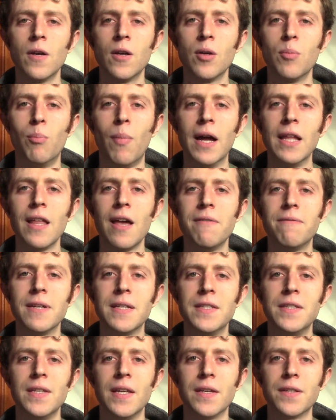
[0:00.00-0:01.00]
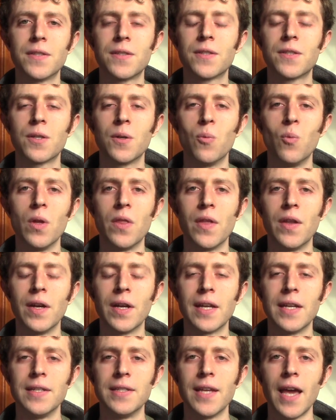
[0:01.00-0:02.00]
My life exists within a
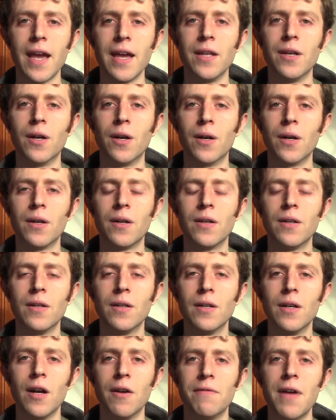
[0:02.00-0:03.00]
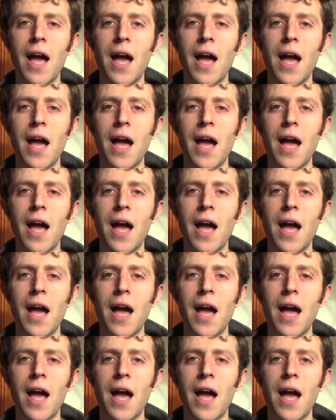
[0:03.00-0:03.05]
container of